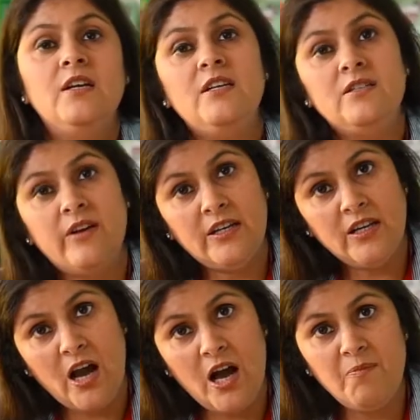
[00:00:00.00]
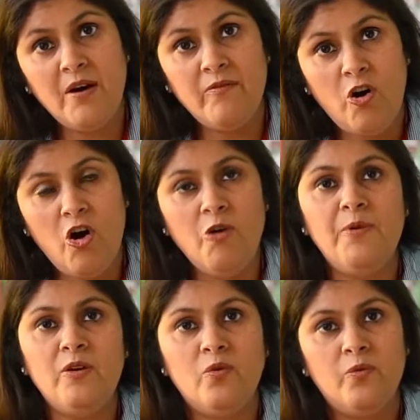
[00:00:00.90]
He is writing above or
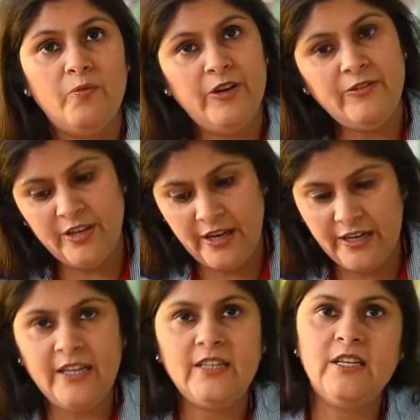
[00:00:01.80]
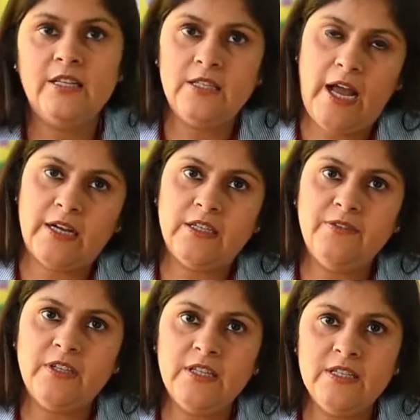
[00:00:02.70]
below. When we conduct these
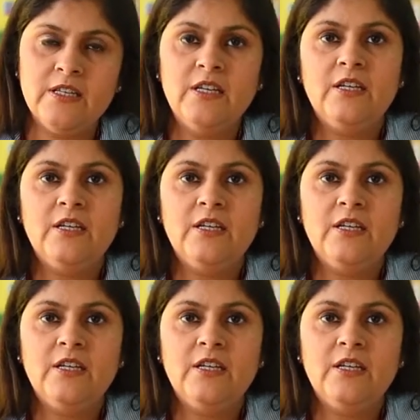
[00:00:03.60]
activities,